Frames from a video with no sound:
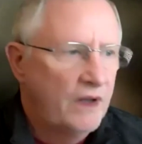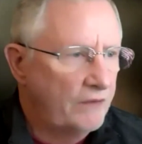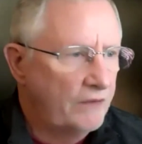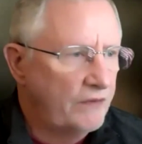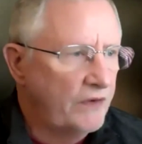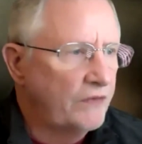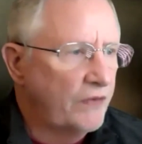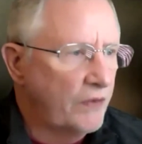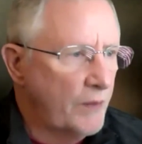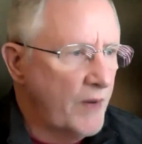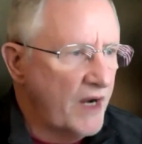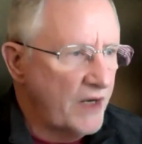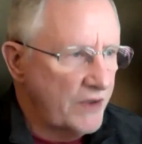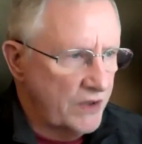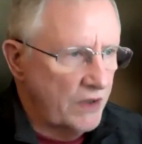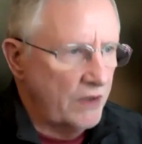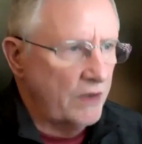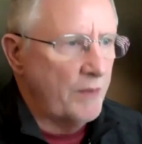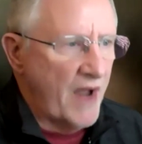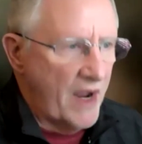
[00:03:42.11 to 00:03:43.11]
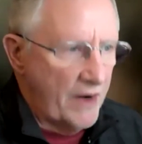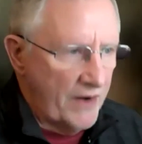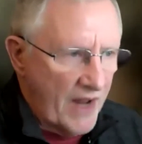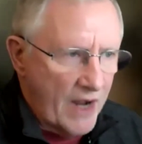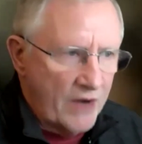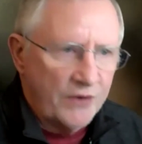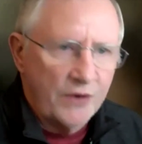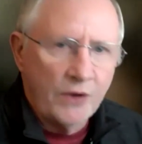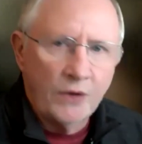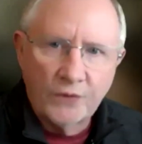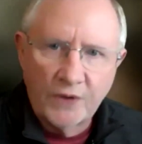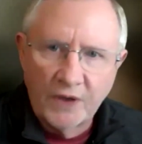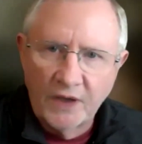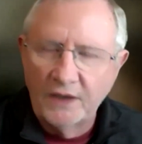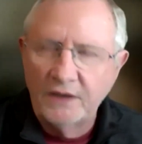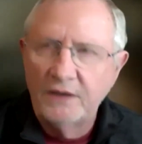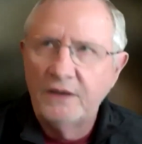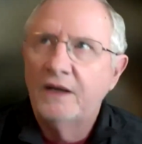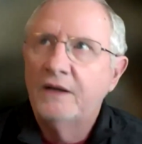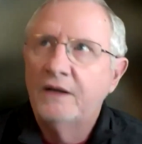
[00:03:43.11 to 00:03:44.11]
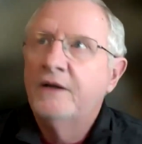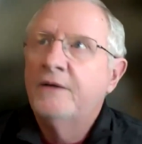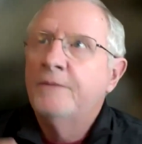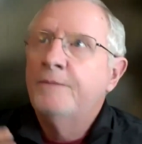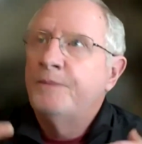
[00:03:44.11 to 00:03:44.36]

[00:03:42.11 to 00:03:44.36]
of information about how you can